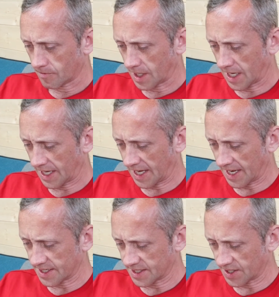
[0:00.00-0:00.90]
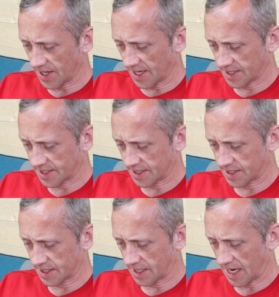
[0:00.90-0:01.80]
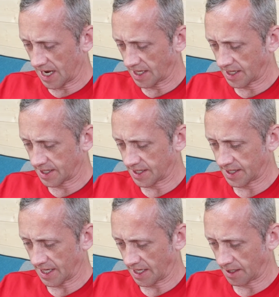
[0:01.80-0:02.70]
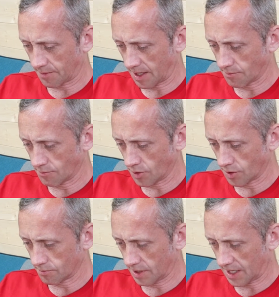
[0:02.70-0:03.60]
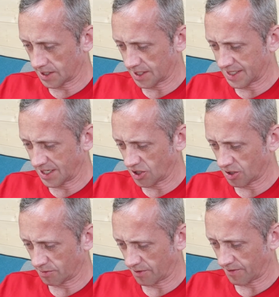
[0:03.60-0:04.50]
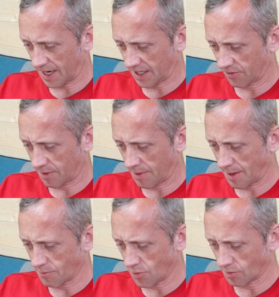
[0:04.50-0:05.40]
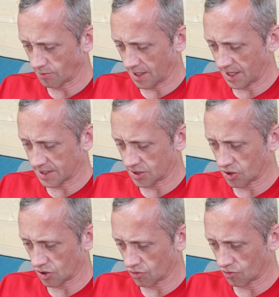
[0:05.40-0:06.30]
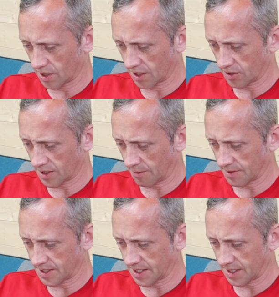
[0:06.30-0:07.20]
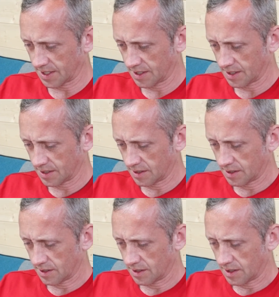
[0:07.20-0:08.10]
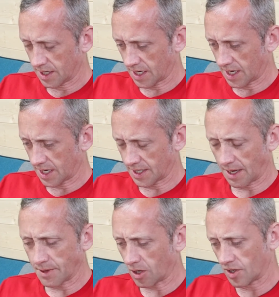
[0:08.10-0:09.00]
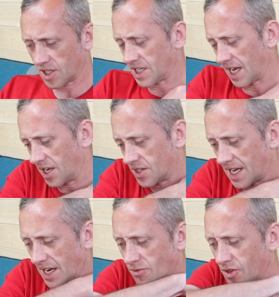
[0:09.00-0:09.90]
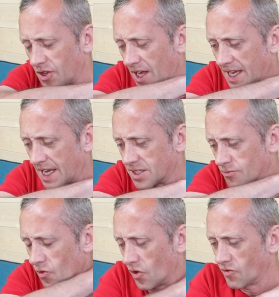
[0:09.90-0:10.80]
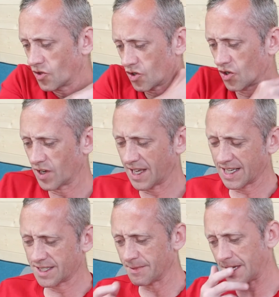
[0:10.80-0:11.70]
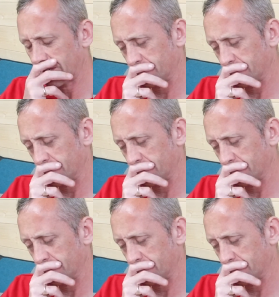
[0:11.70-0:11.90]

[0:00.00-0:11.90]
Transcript: against this, I think my Moonblast, it seems super effective, but my Moonblast does really good damage to it. And I'm not going to shield because I don't think its moves are good against me.